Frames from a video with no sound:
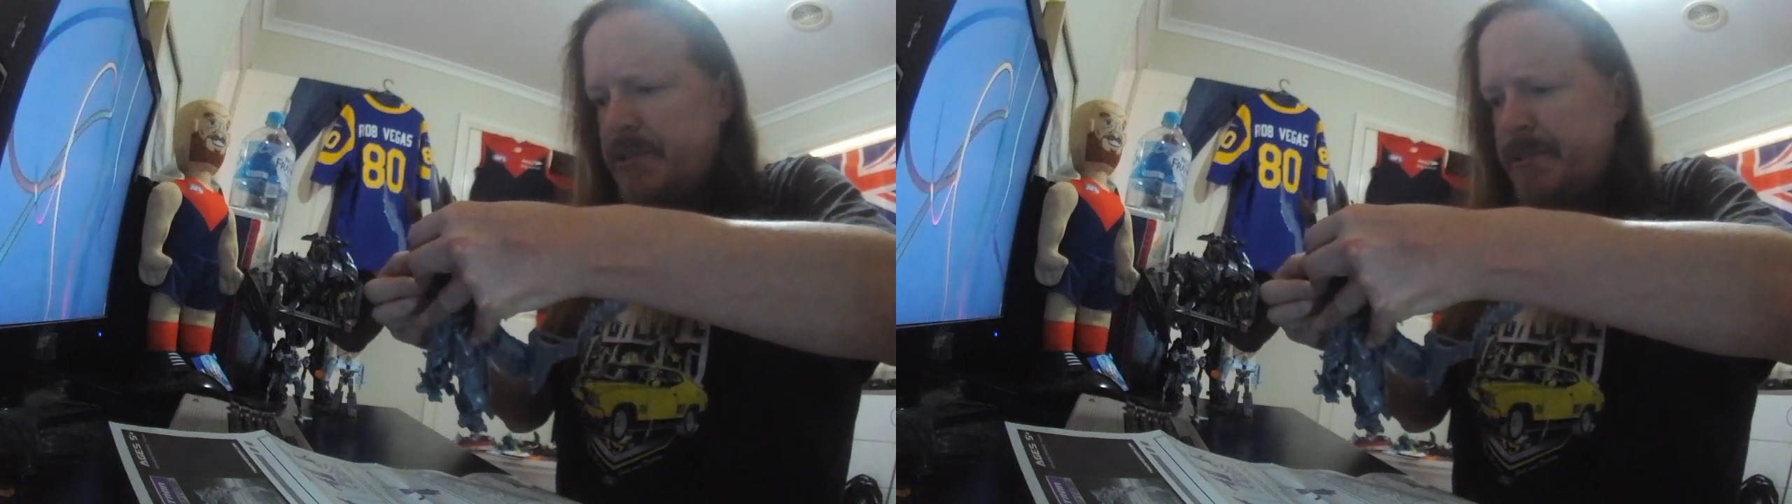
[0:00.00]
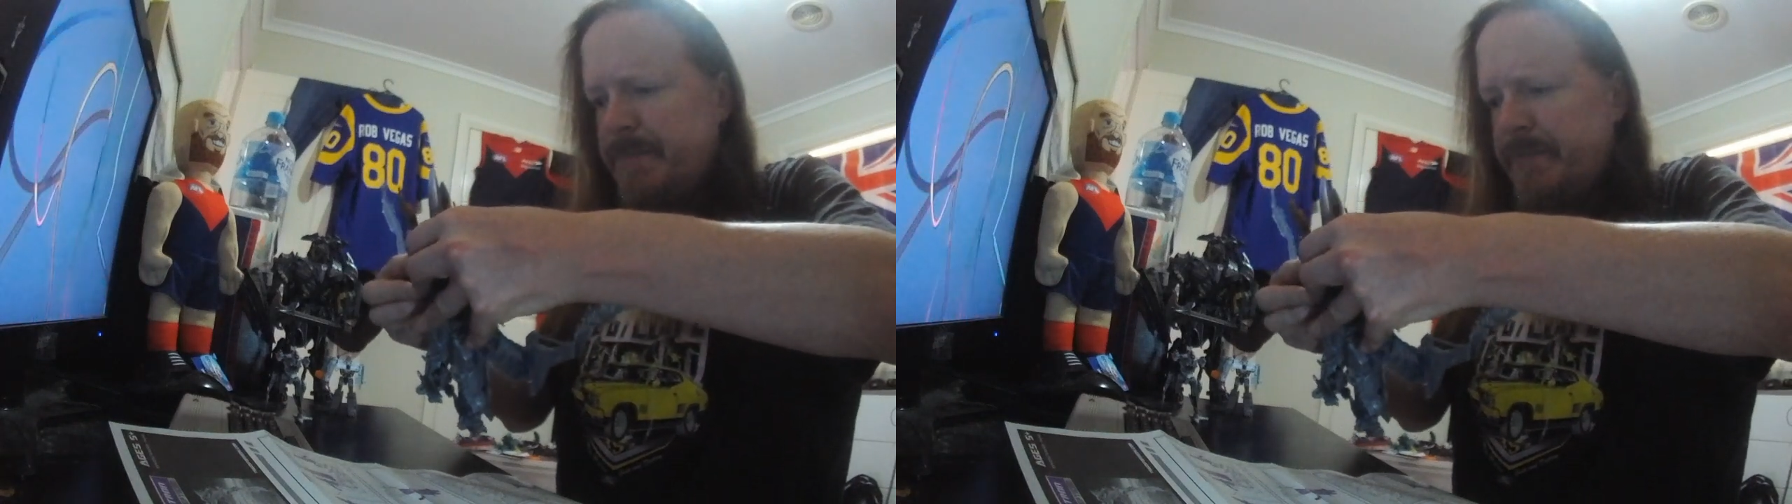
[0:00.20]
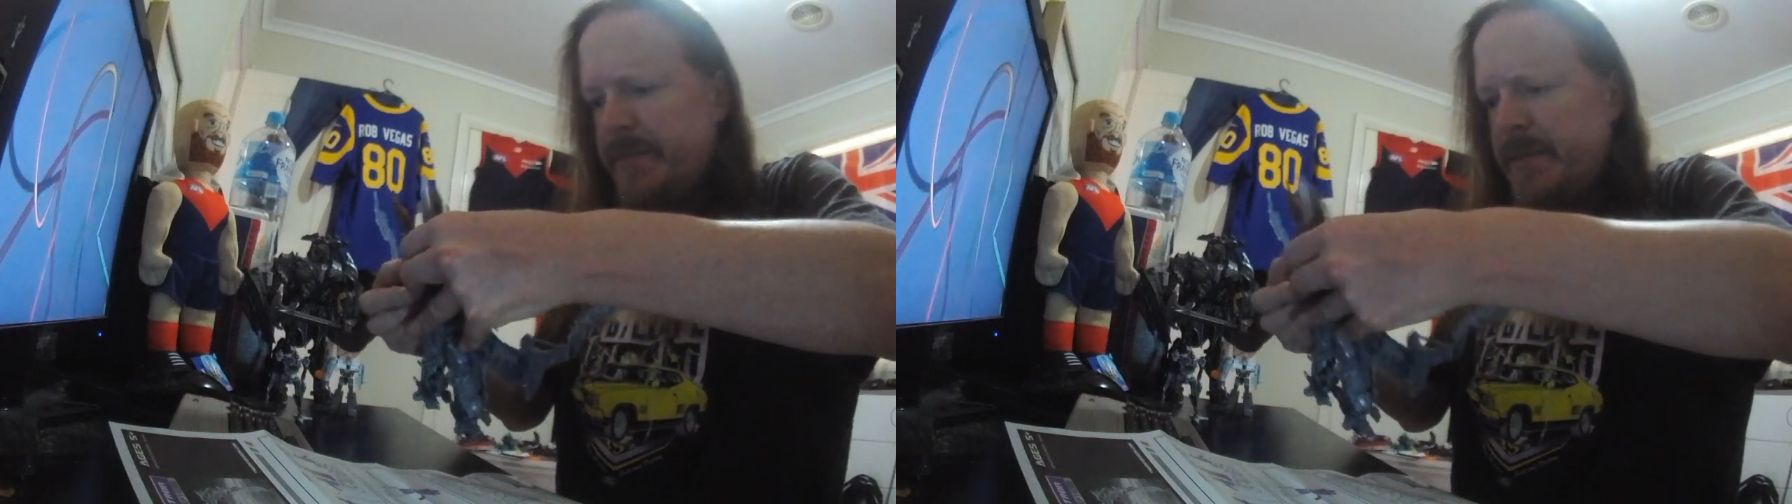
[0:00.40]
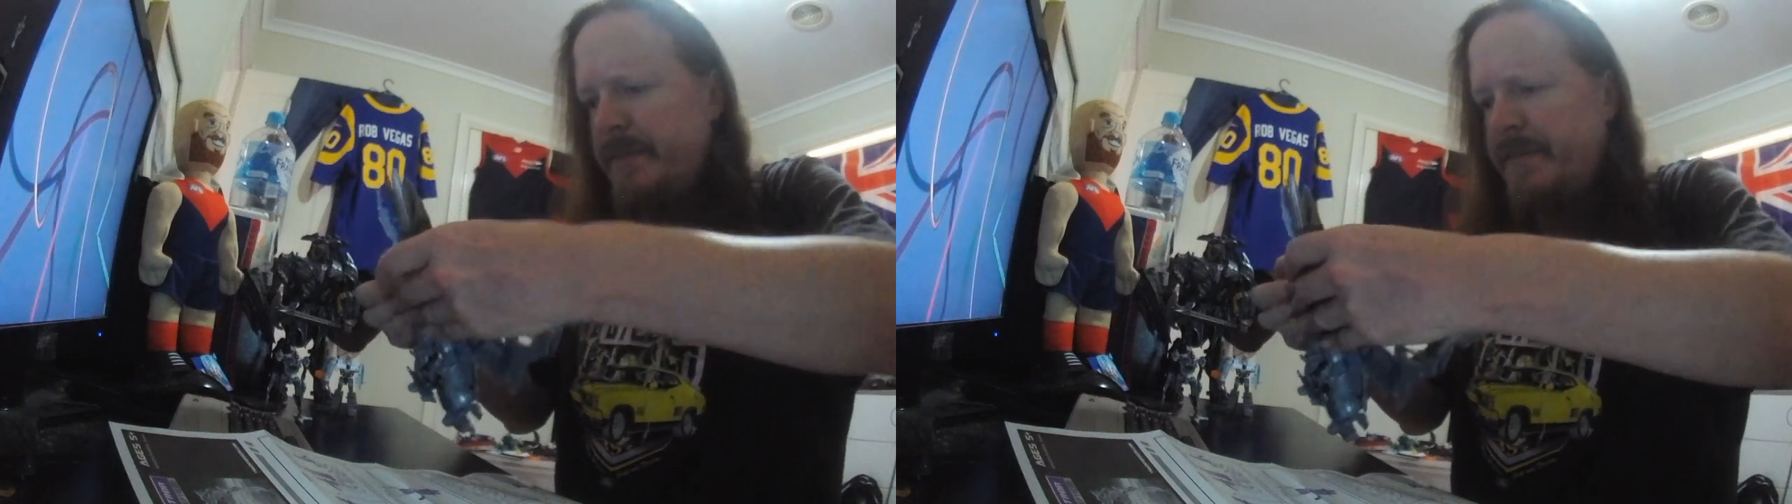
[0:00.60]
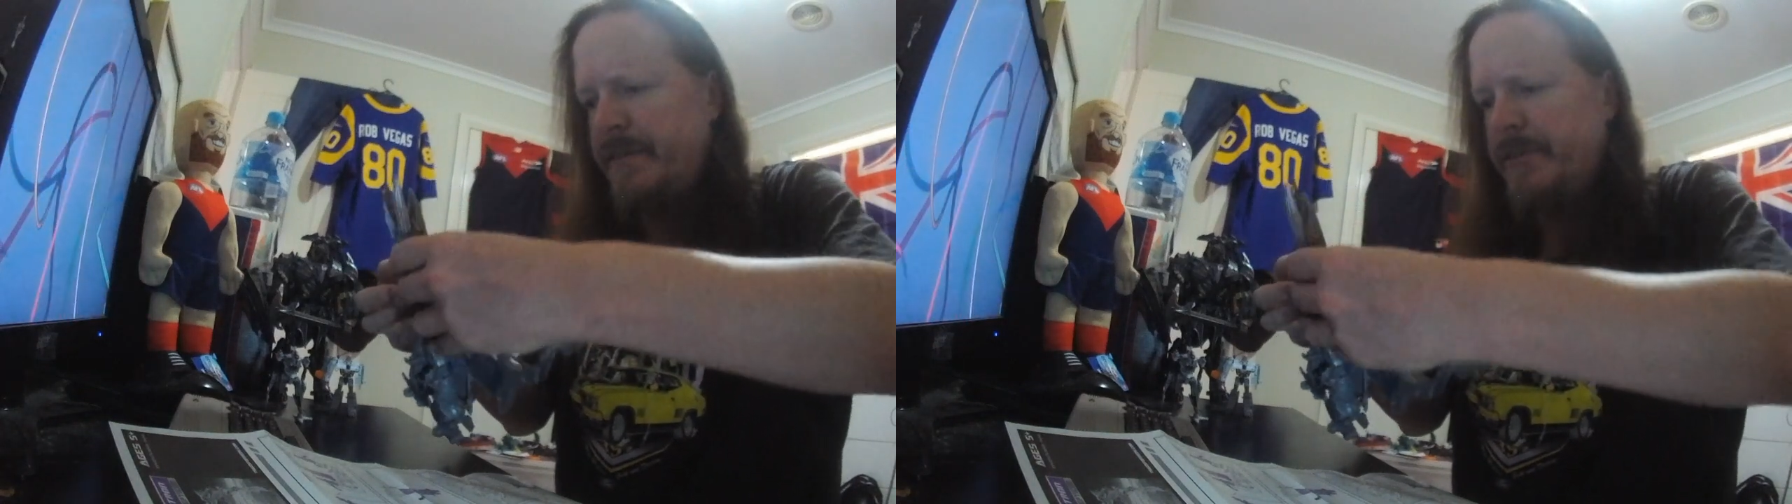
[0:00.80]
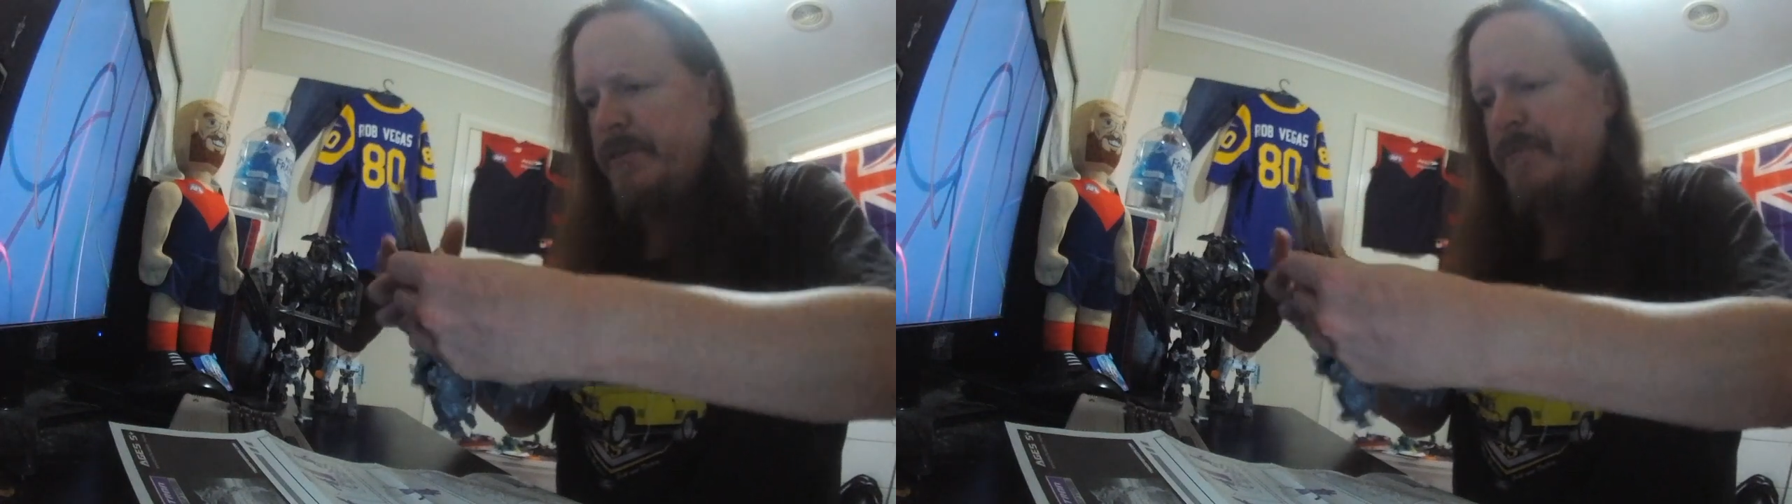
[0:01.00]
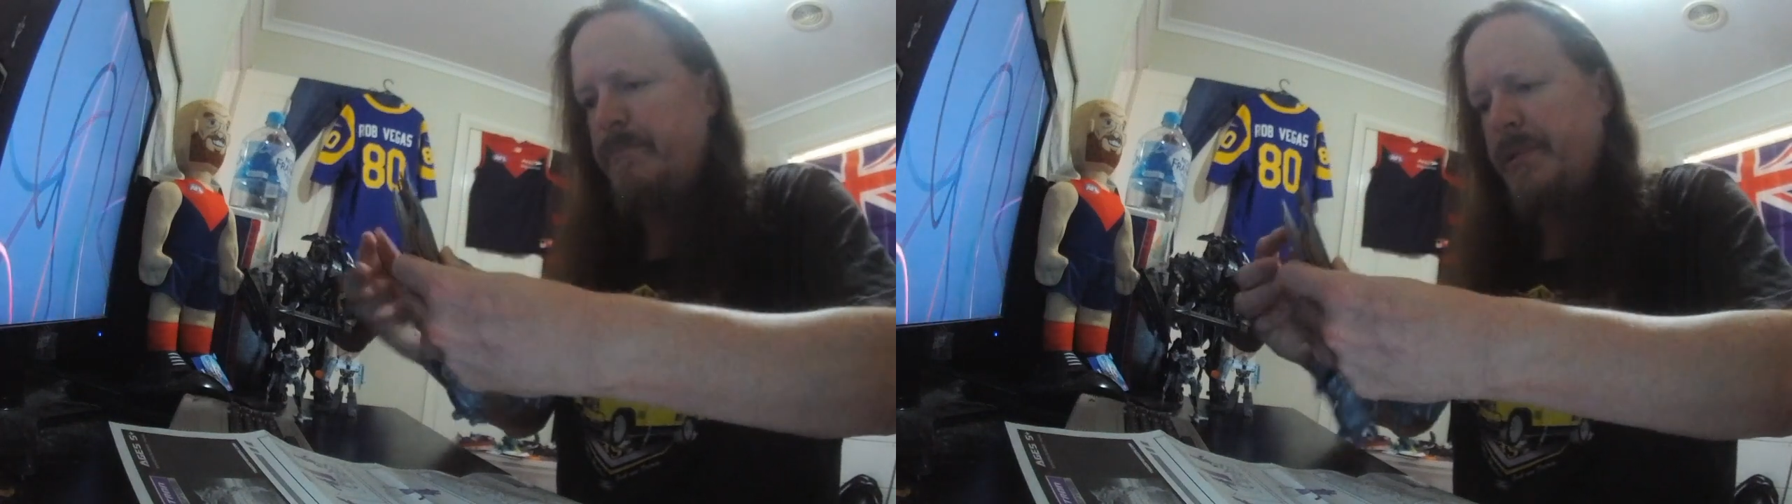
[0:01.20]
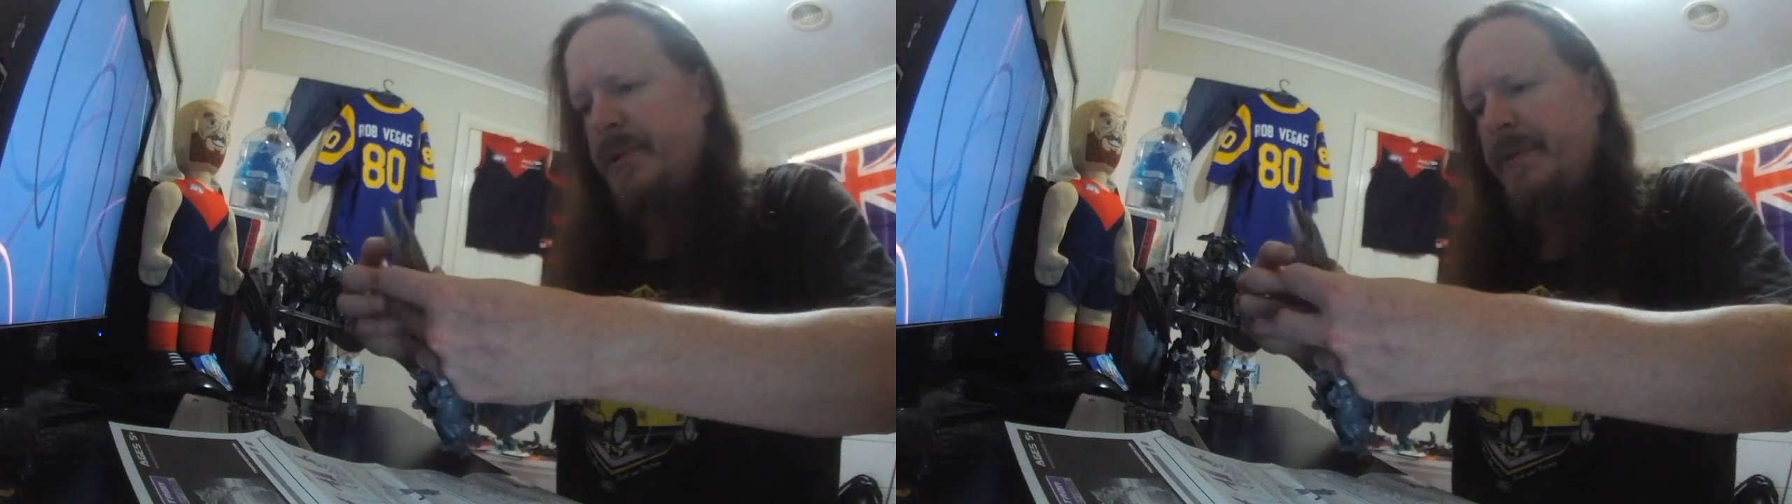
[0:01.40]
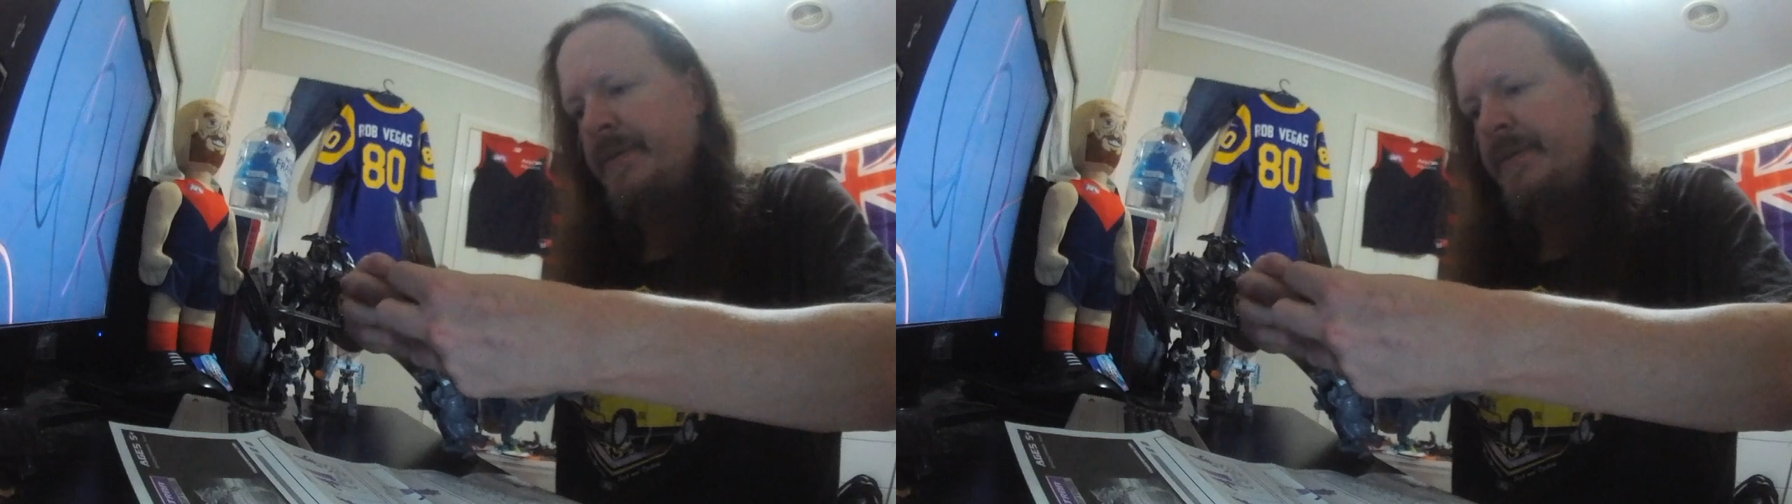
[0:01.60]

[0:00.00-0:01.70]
if you're a bit